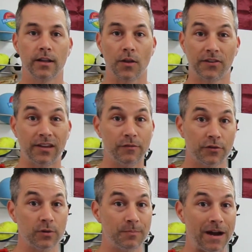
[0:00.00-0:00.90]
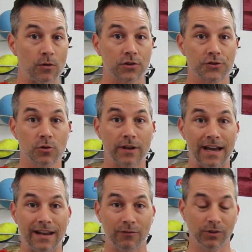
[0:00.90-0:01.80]
Now the 7.3 Powerstroke
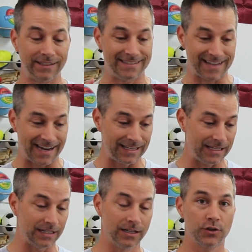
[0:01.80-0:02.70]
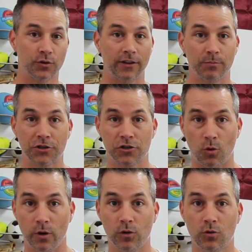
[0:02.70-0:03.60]
had a really tiny transmission
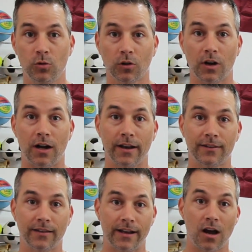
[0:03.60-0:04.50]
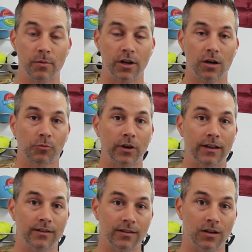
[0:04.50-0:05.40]
oil cooler on it. A common upgrade
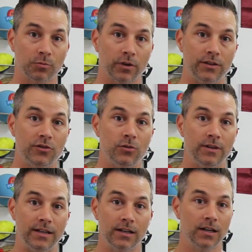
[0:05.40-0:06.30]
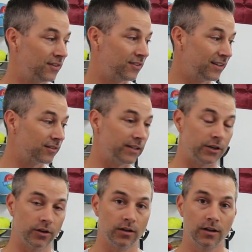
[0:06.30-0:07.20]
is to upgrade to the
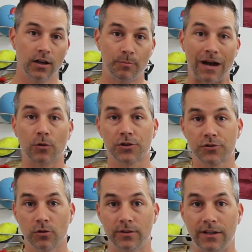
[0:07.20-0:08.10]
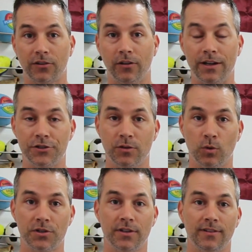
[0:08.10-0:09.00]
6-liter Powerstroke diesel engine,
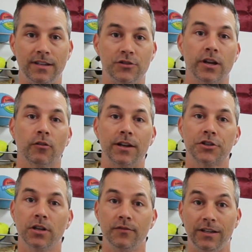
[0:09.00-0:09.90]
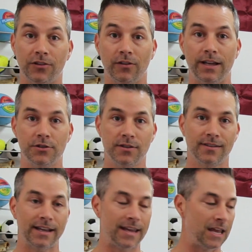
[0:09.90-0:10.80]
which is the generation of diesel engines
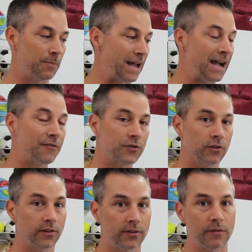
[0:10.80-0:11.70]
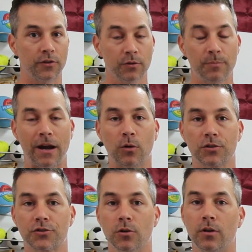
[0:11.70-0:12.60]
that came after the 7.3
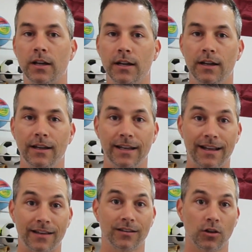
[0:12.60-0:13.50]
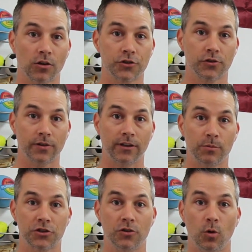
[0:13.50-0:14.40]
Powerstroke. It has a larger
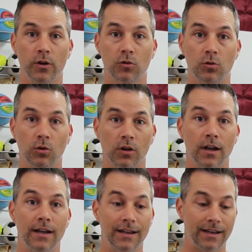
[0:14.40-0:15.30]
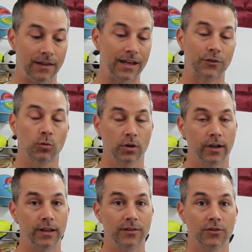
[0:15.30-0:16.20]
transmission oil cooler, and that's what we're
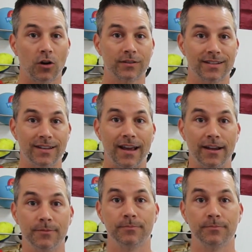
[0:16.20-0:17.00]
going to install today.